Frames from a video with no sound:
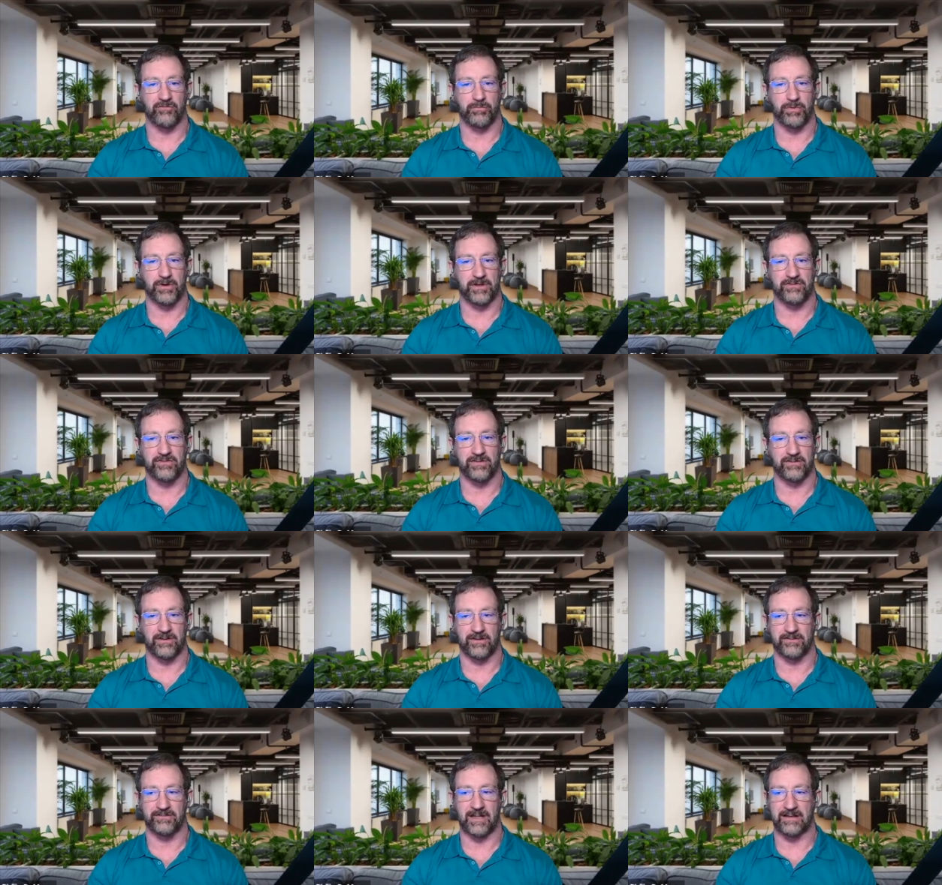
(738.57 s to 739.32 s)
but it says
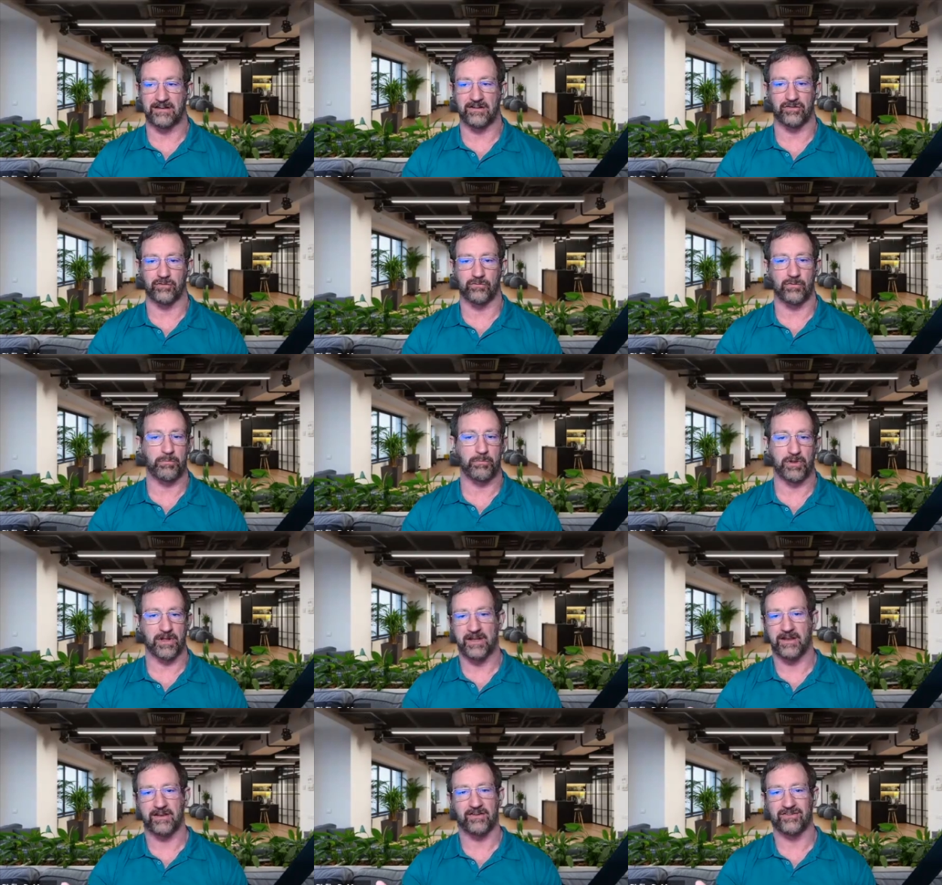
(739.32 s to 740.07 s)
that doesn't
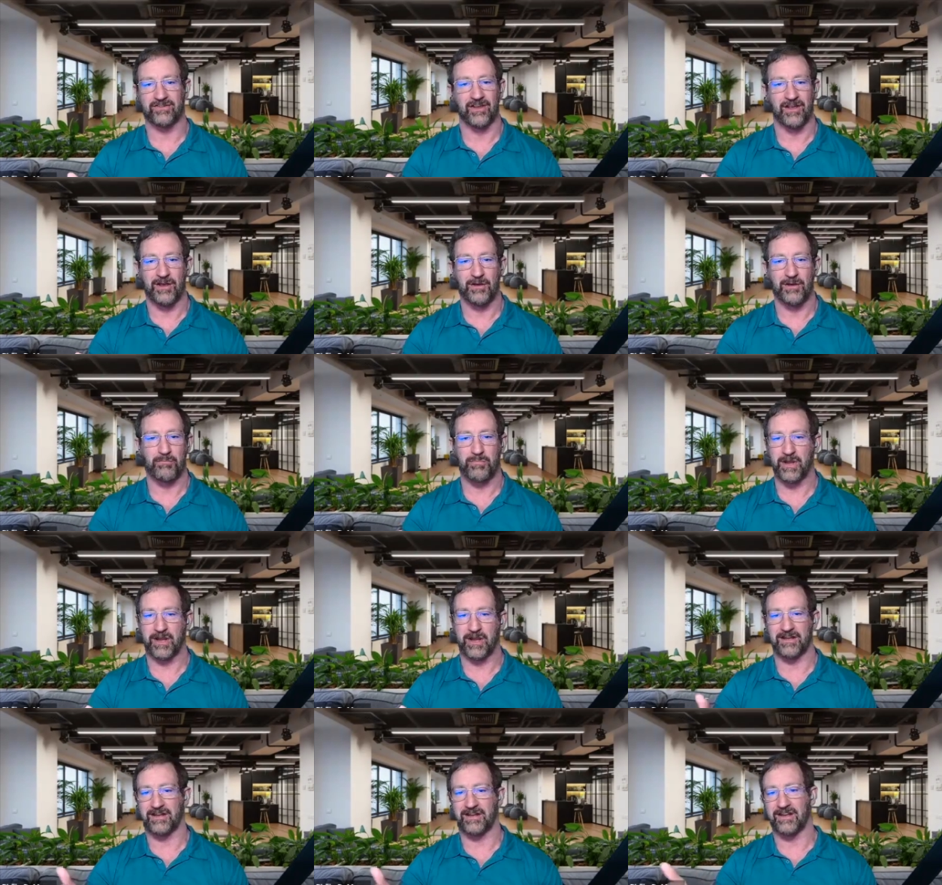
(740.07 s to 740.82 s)
replace
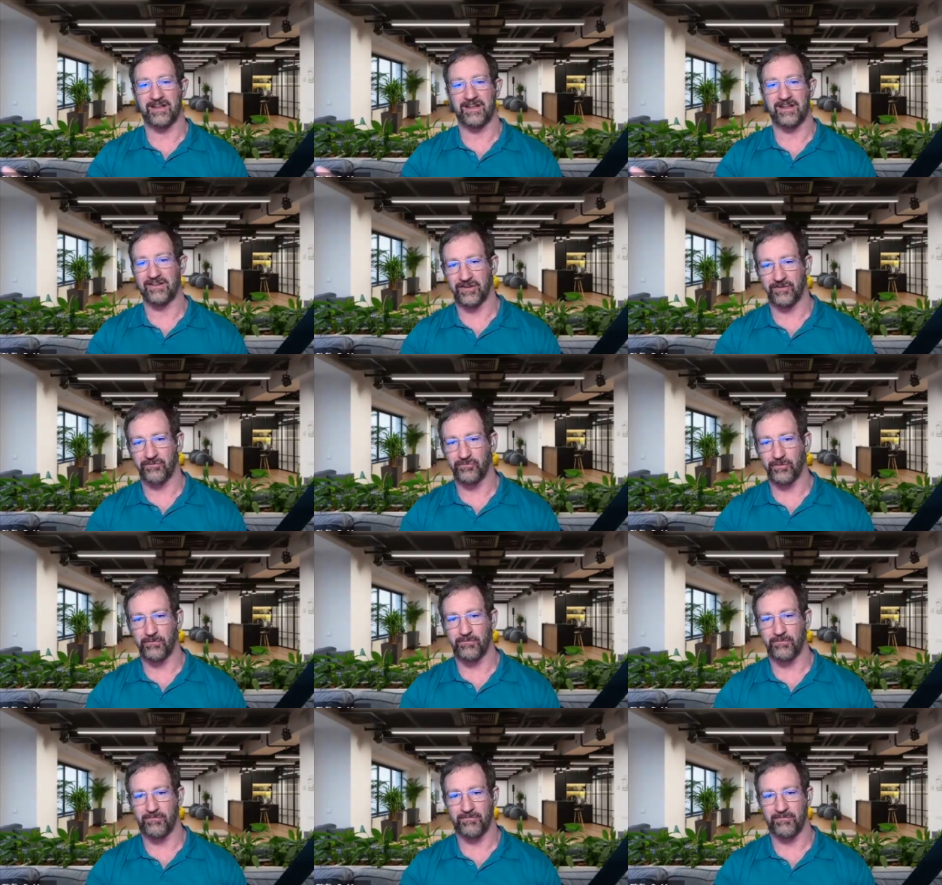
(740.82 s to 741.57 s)
picking the kids up
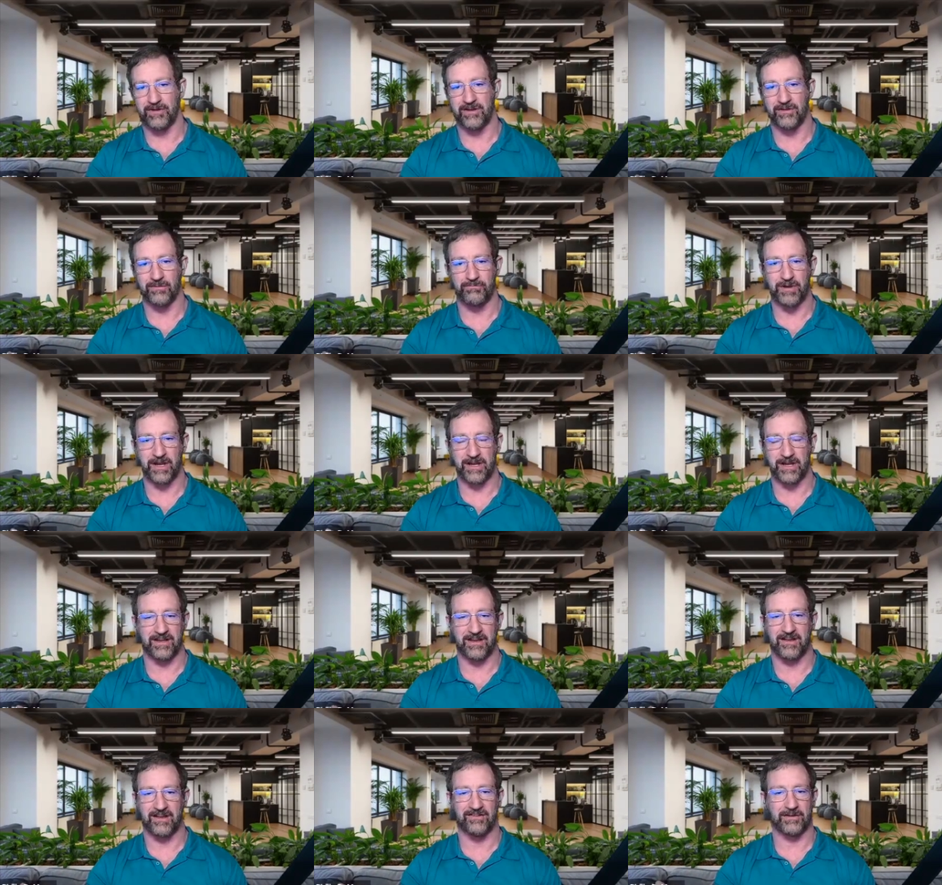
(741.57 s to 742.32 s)
and taking
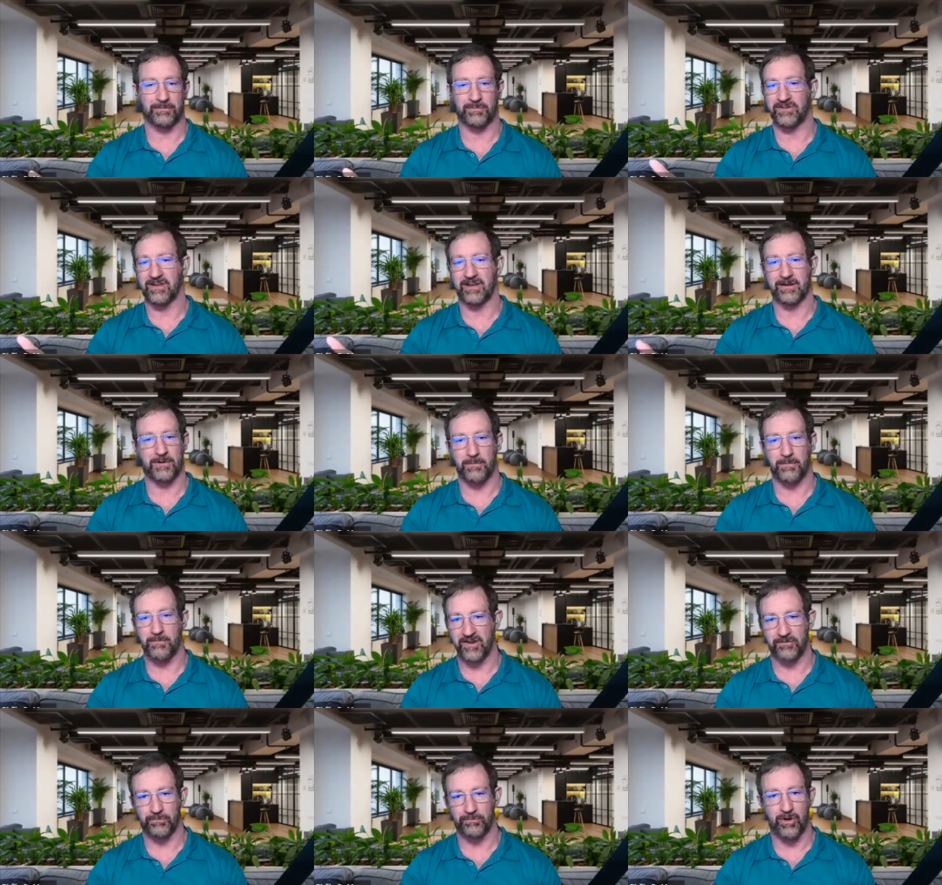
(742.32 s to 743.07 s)
them to their
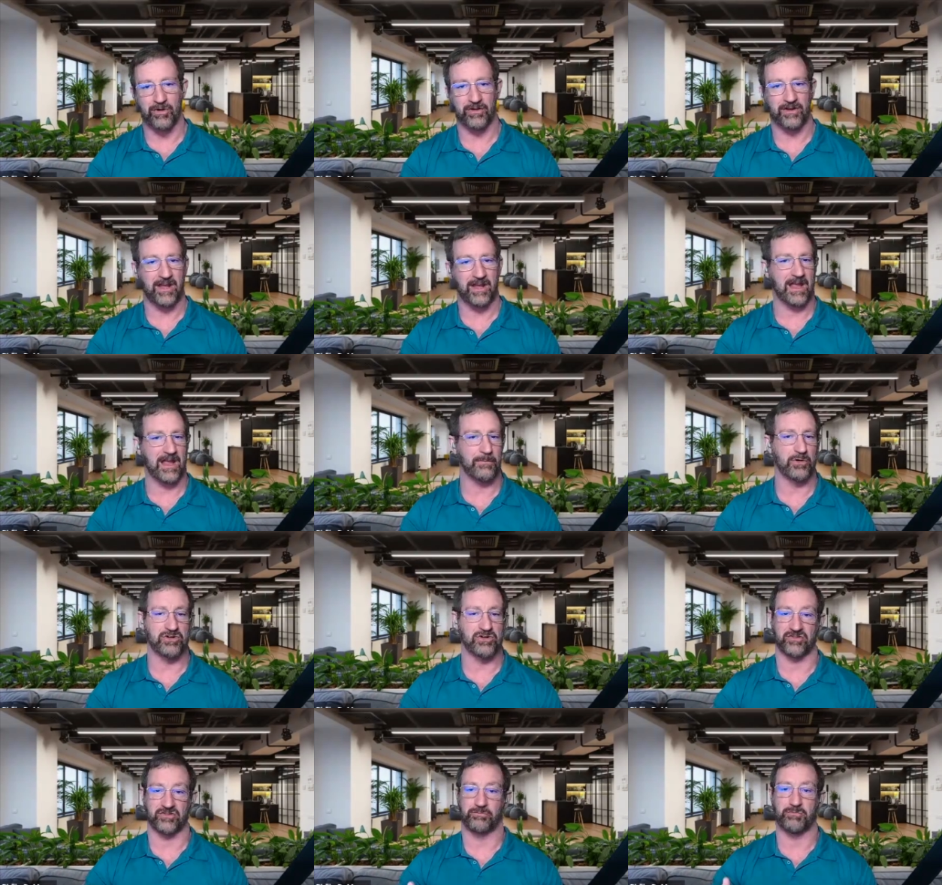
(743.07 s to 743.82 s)
baseball game or
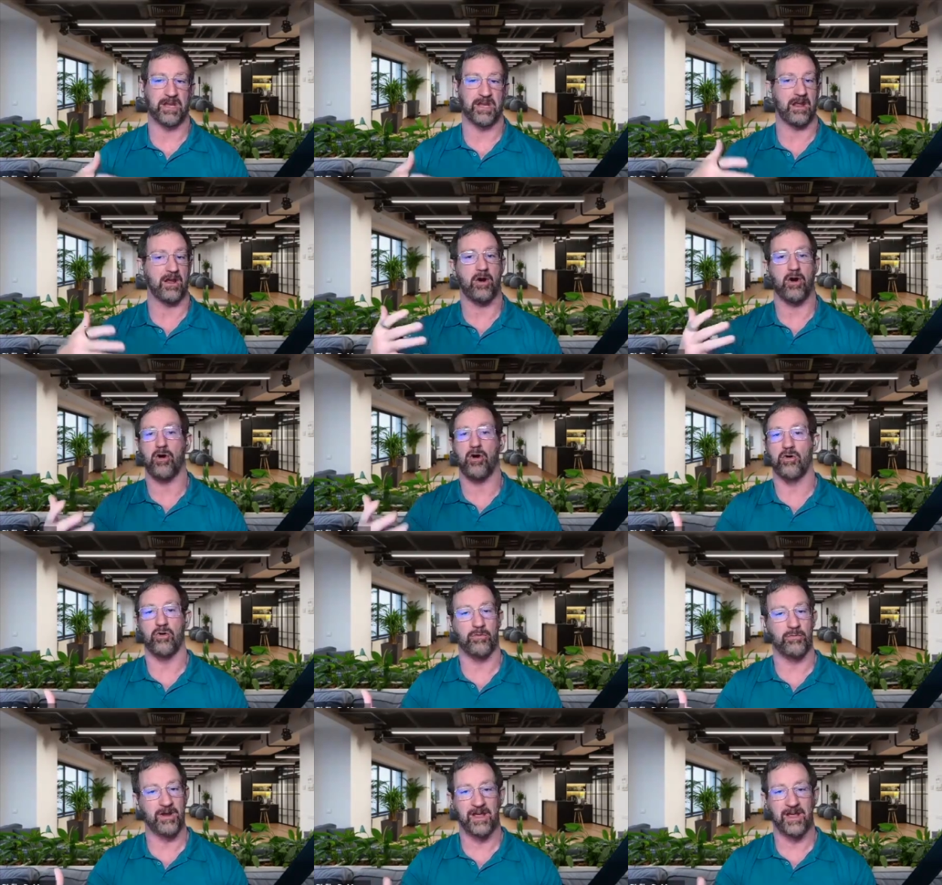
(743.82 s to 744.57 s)
just being
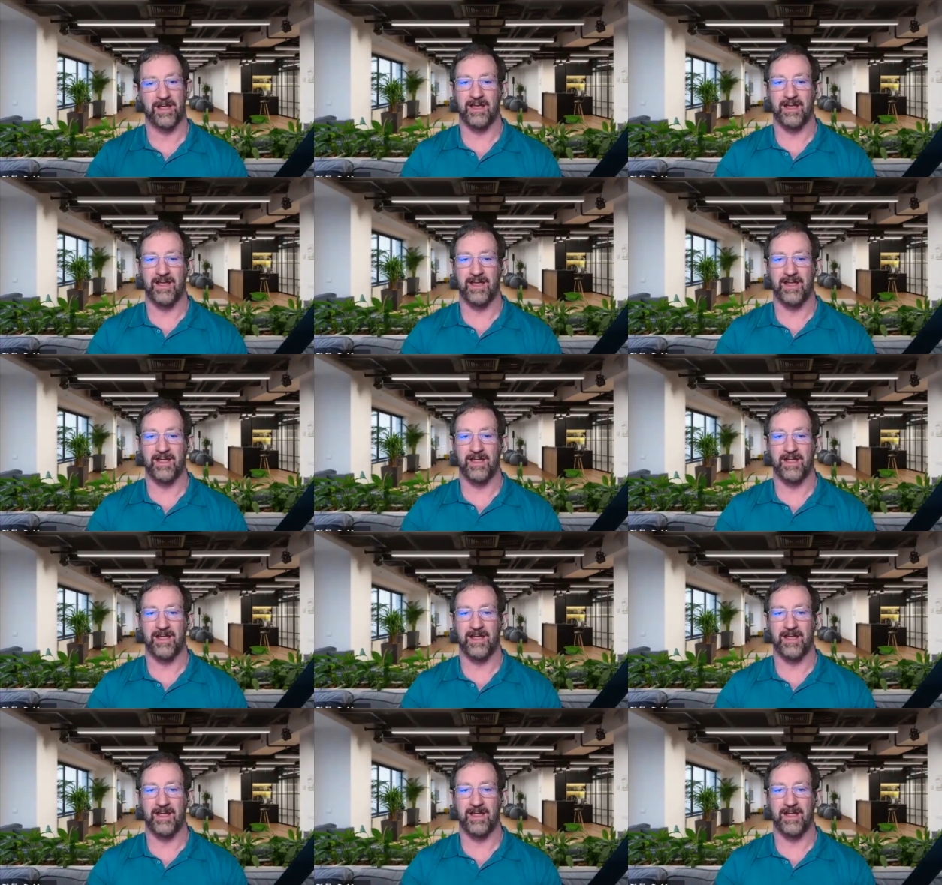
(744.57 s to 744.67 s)
home.